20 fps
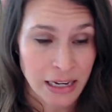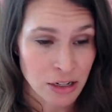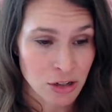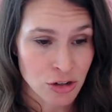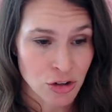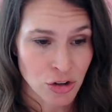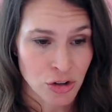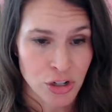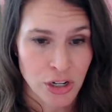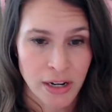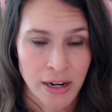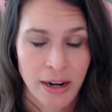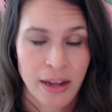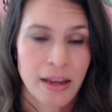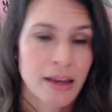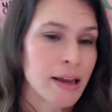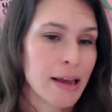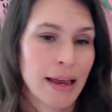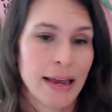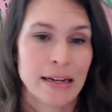estrogen.
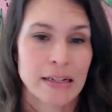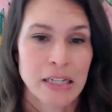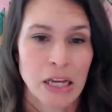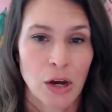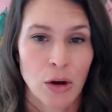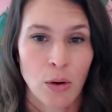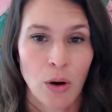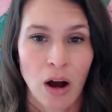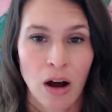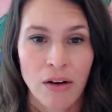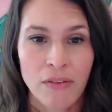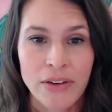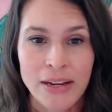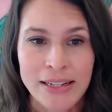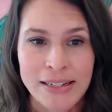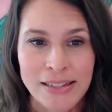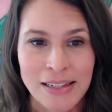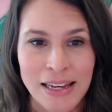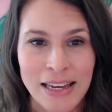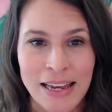And so,
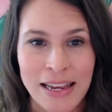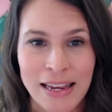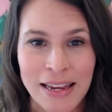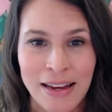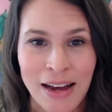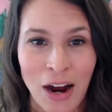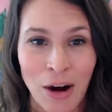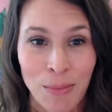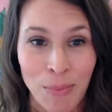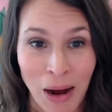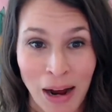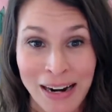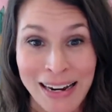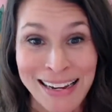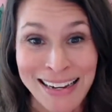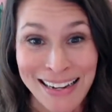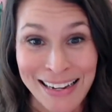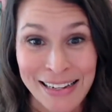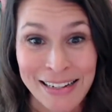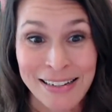obviously, our
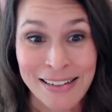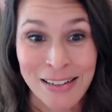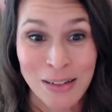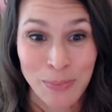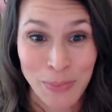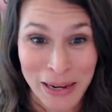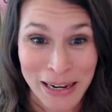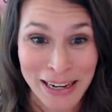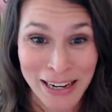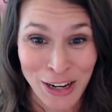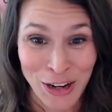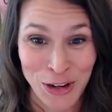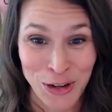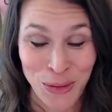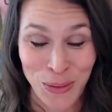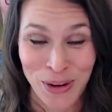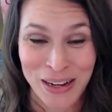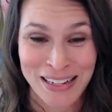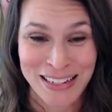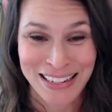body is speaking
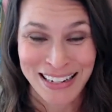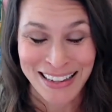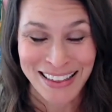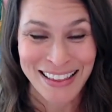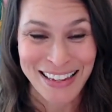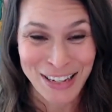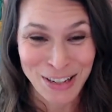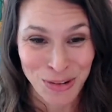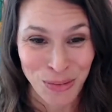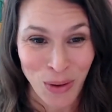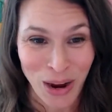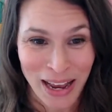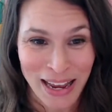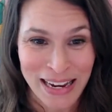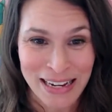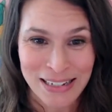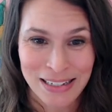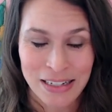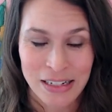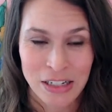to us in these
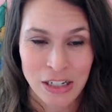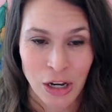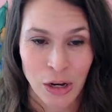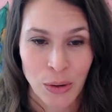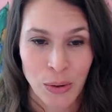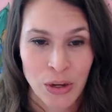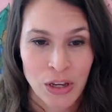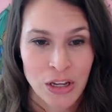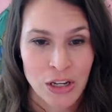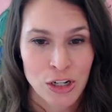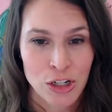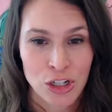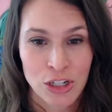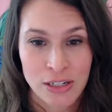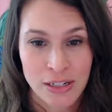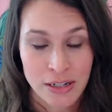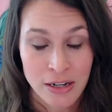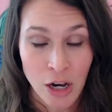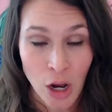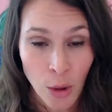ways. And so,
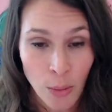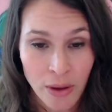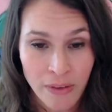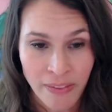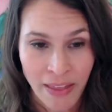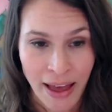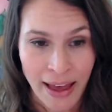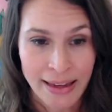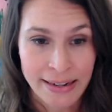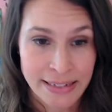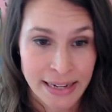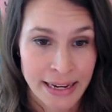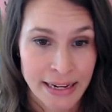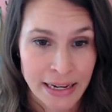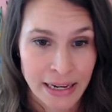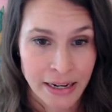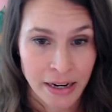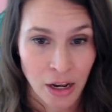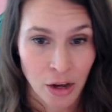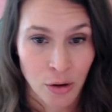just knowing that and
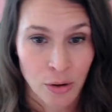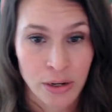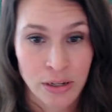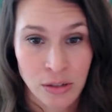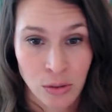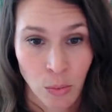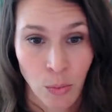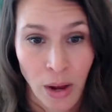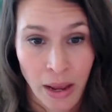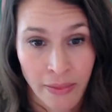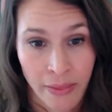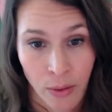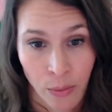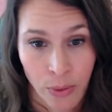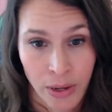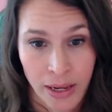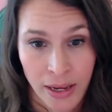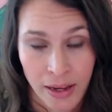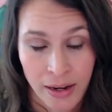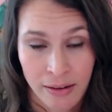taking note is a way that
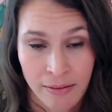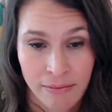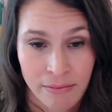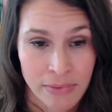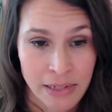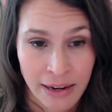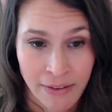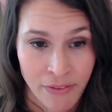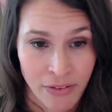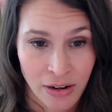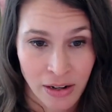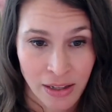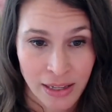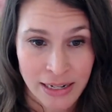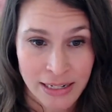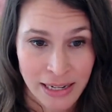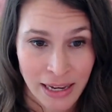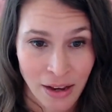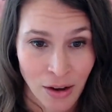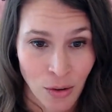we can definitely
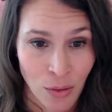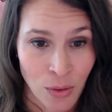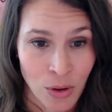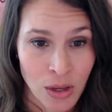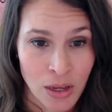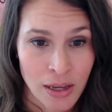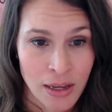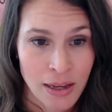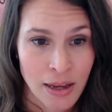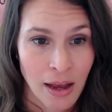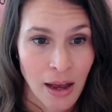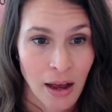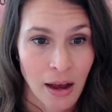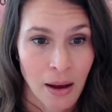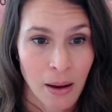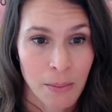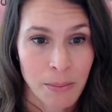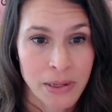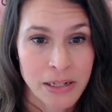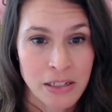tell.
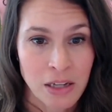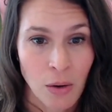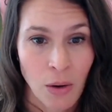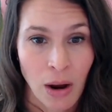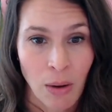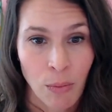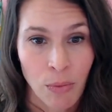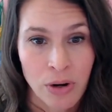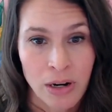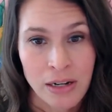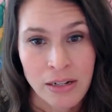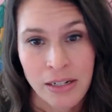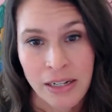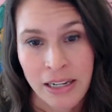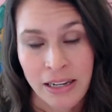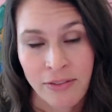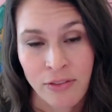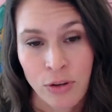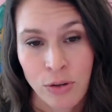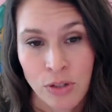Um, and so, I wanted to
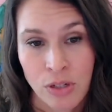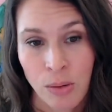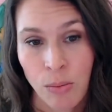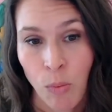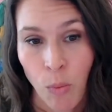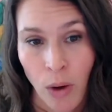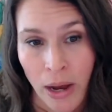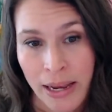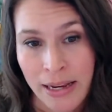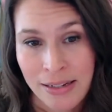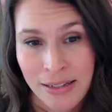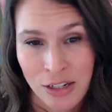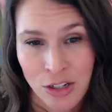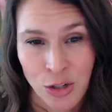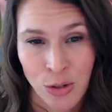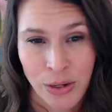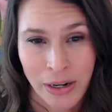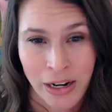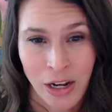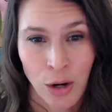give you some ways that
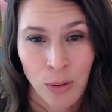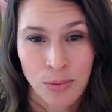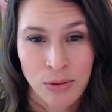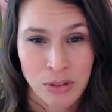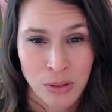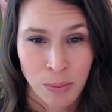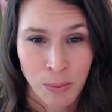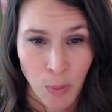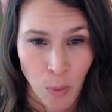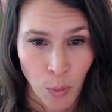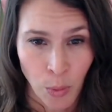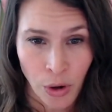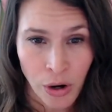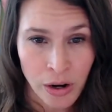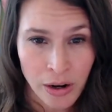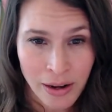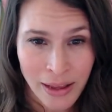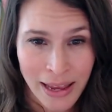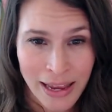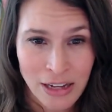you can help
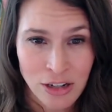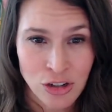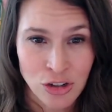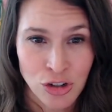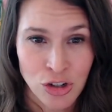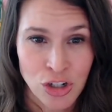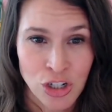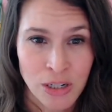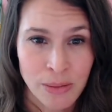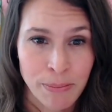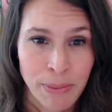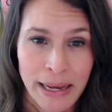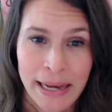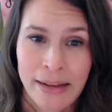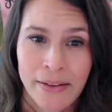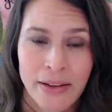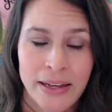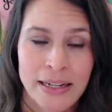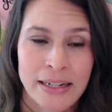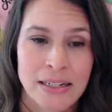support estrogen
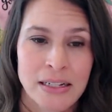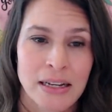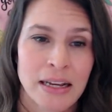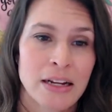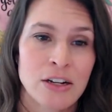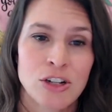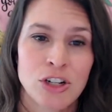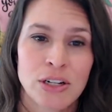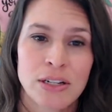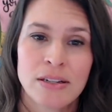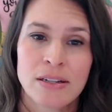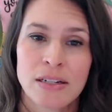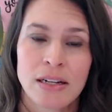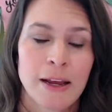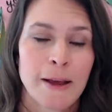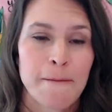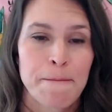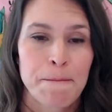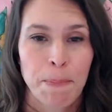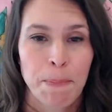balance and just
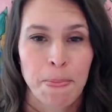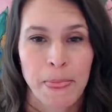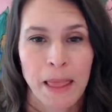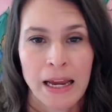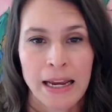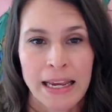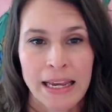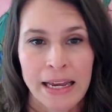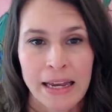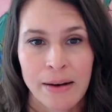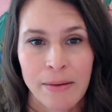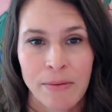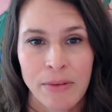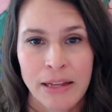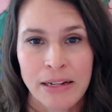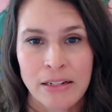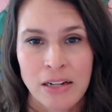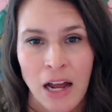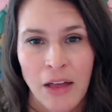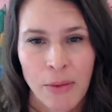again,
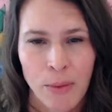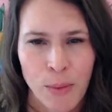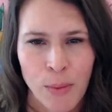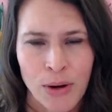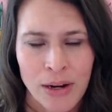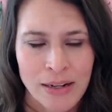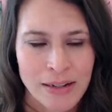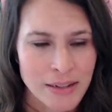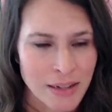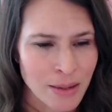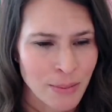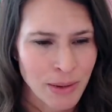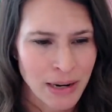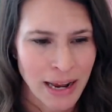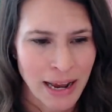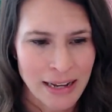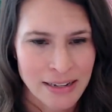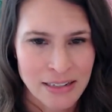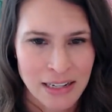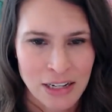it's not that we want to
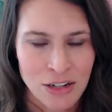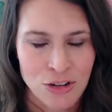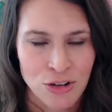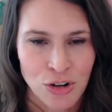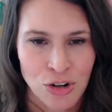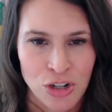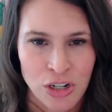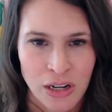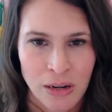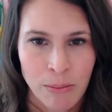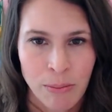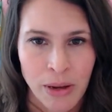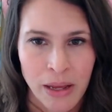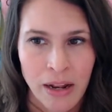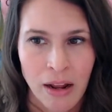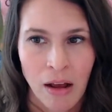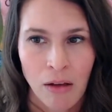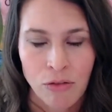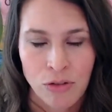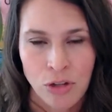demonize estrogen, but
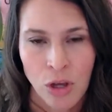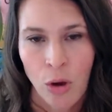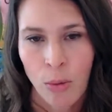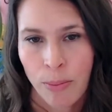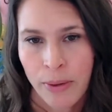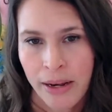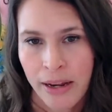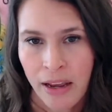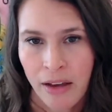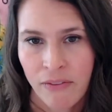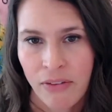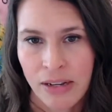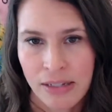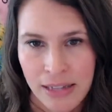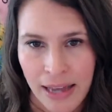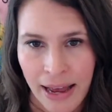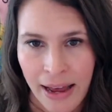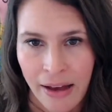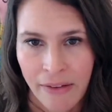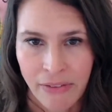so many of us
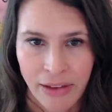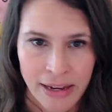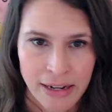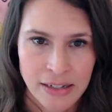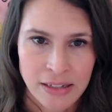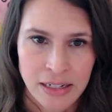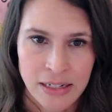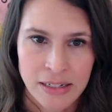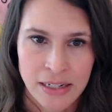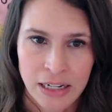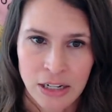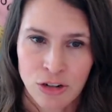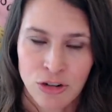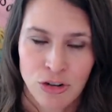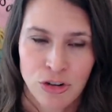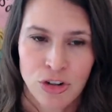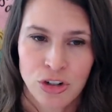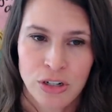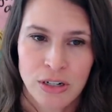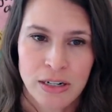have excess
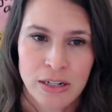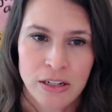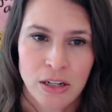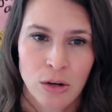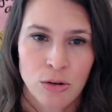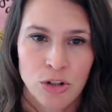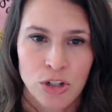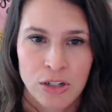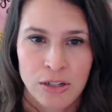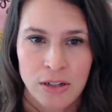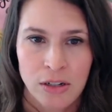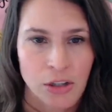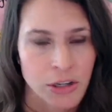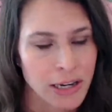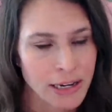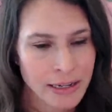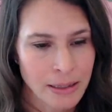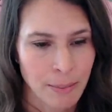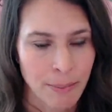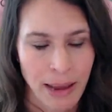estrogen. And so just
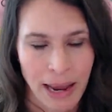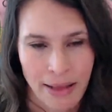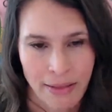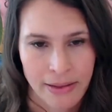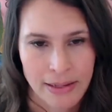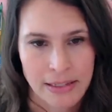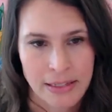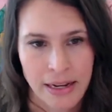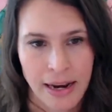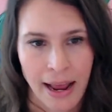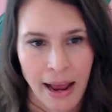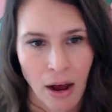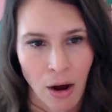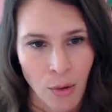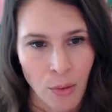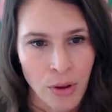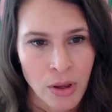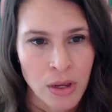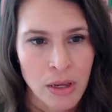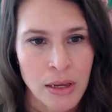looking to balance it
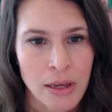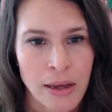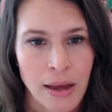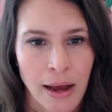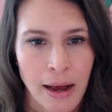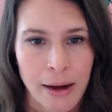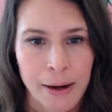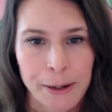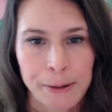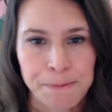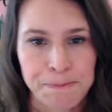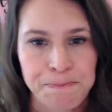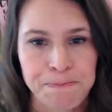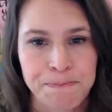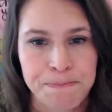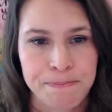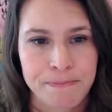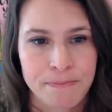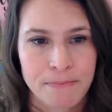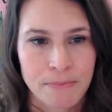out. Um,
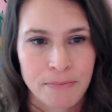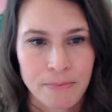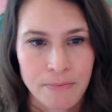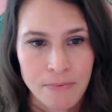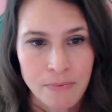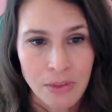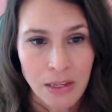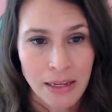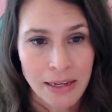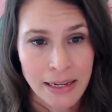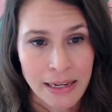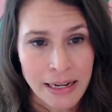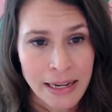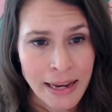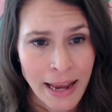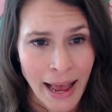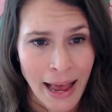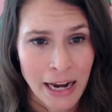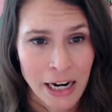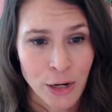
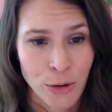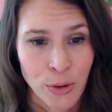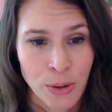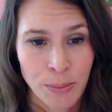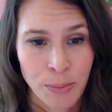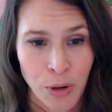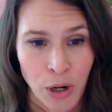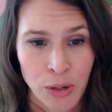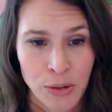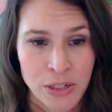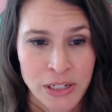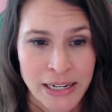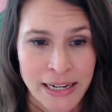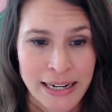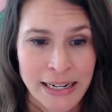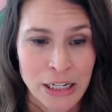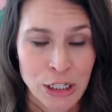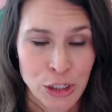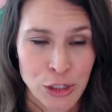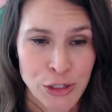getting adequate
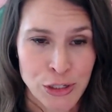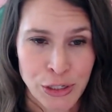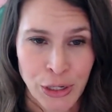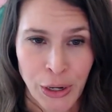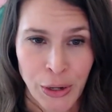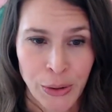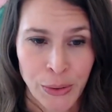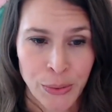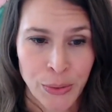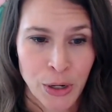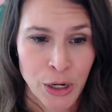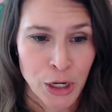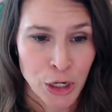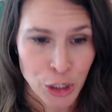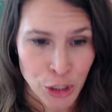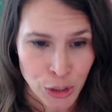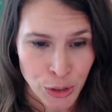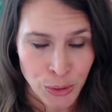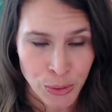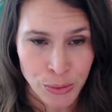protein is so
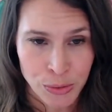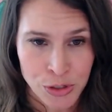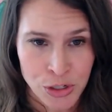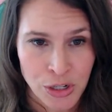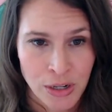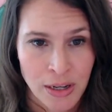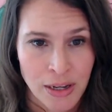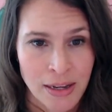huge